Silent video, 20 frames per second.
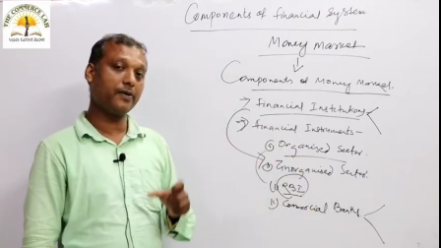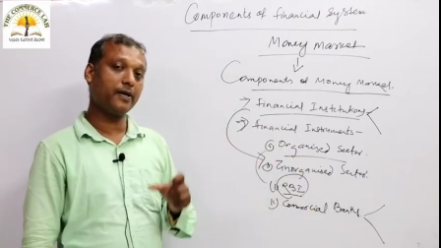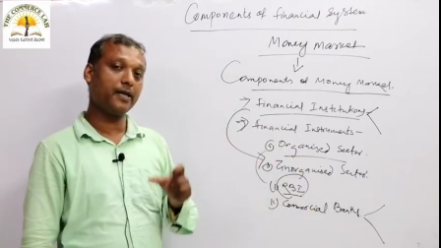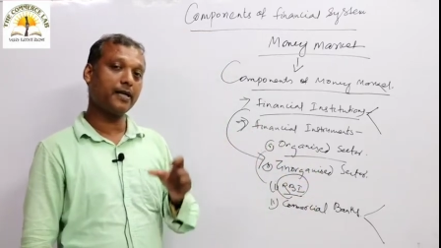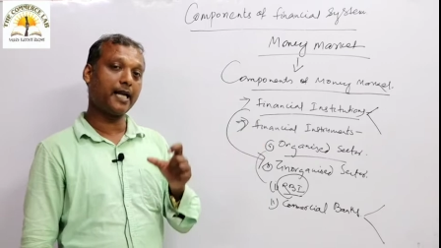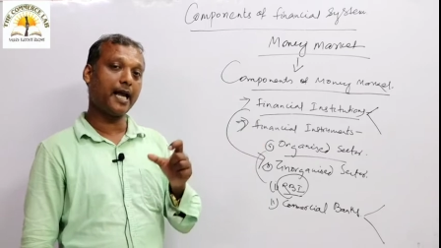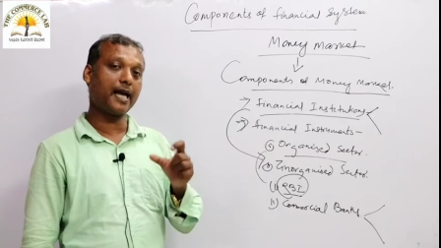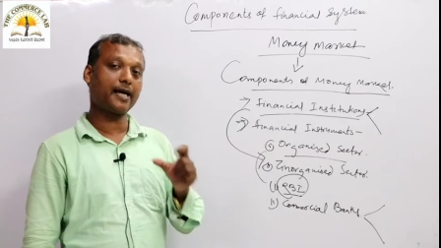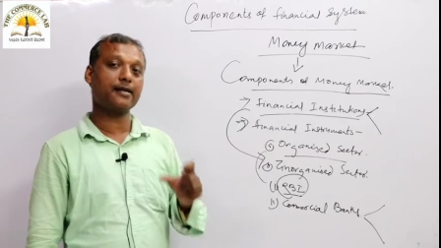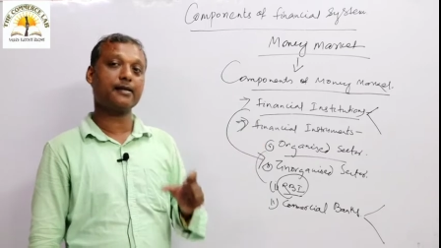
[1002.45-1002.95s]
we
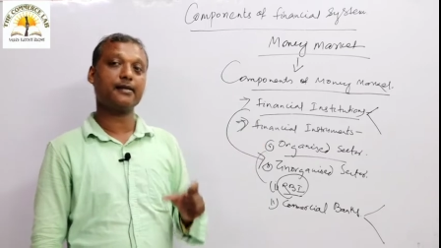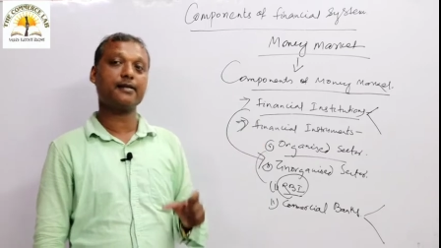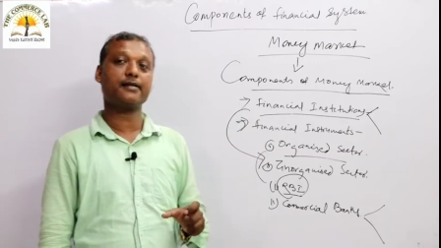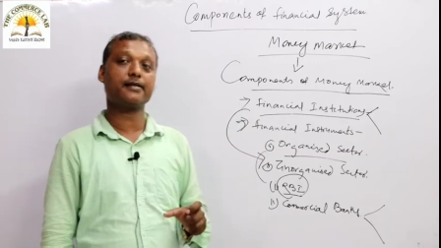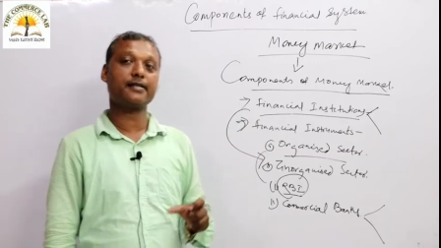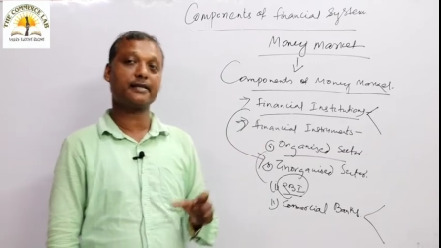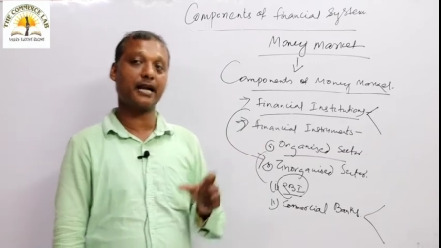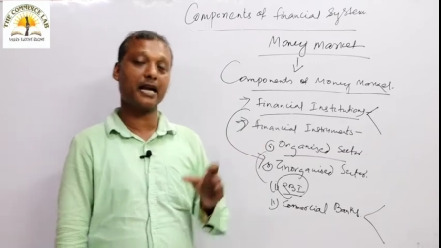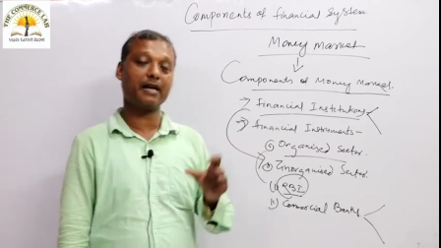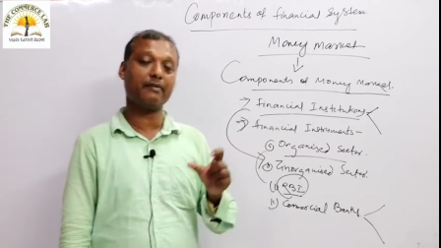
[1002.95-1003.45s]
will take
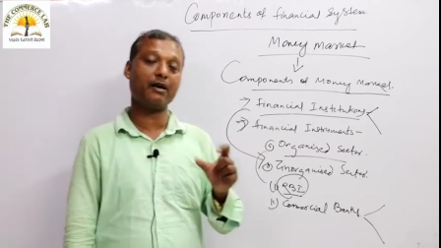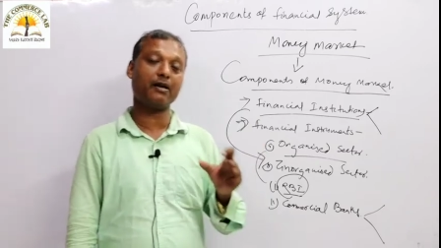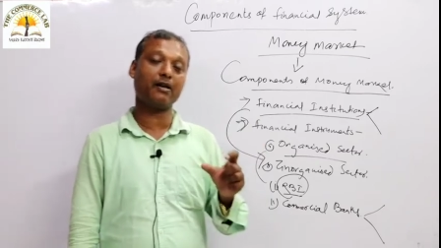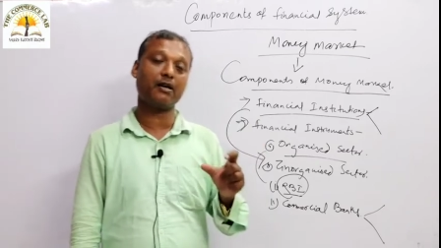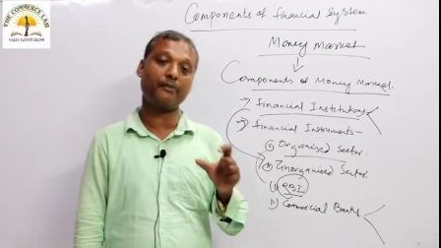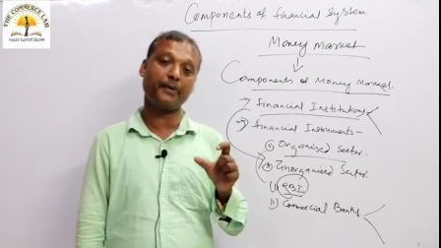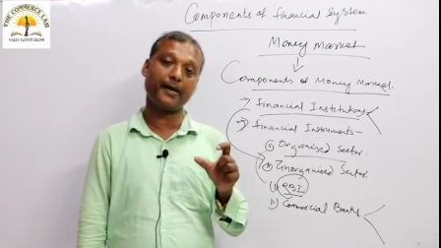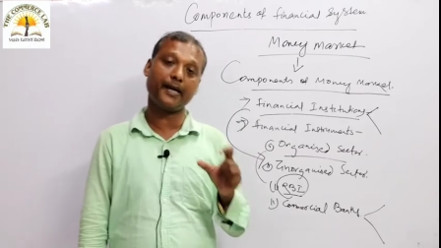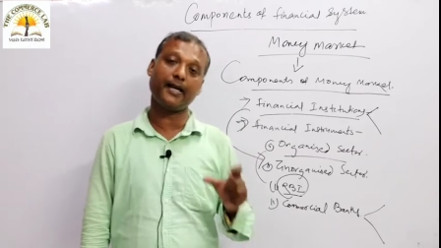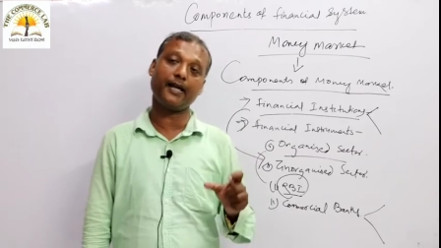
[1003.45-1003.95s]
State
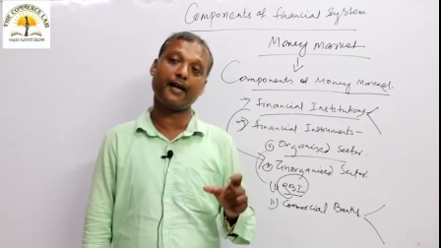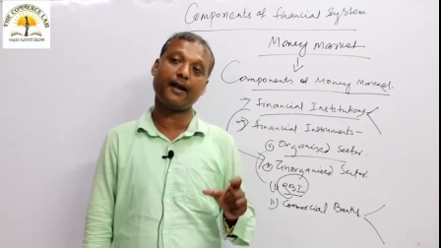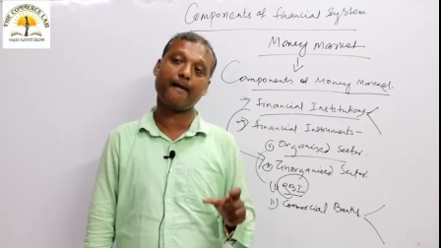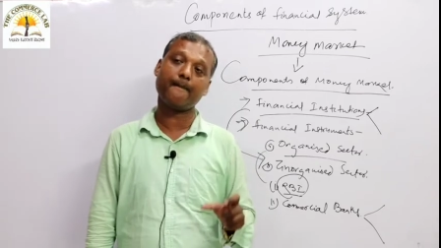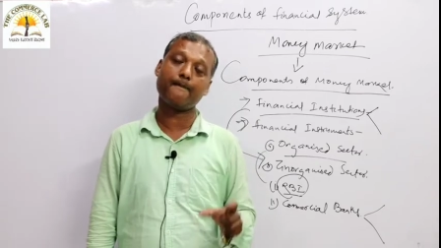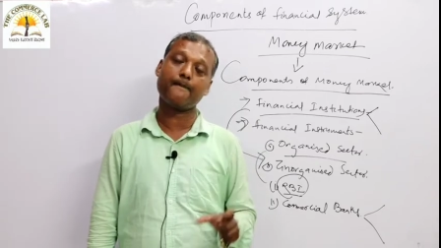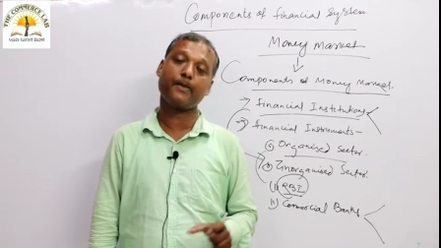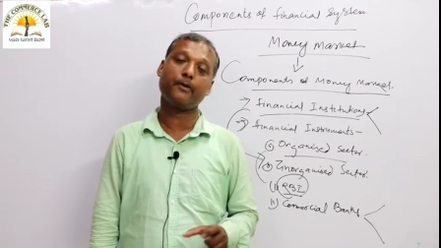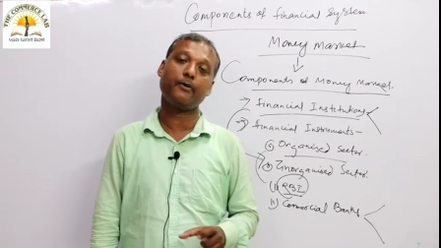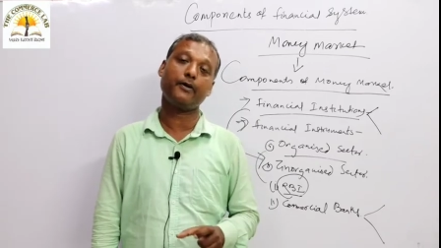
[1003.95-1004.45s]
Bank of
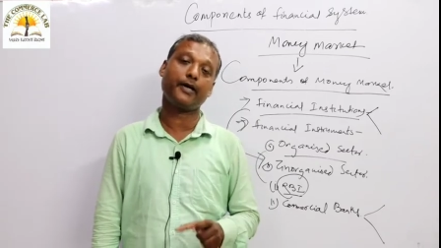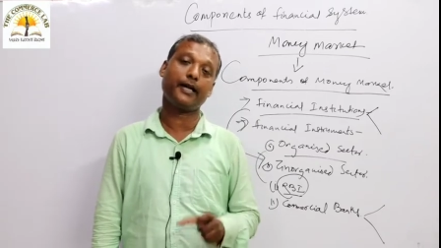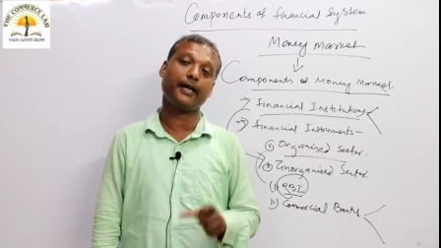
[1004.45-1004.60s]
India,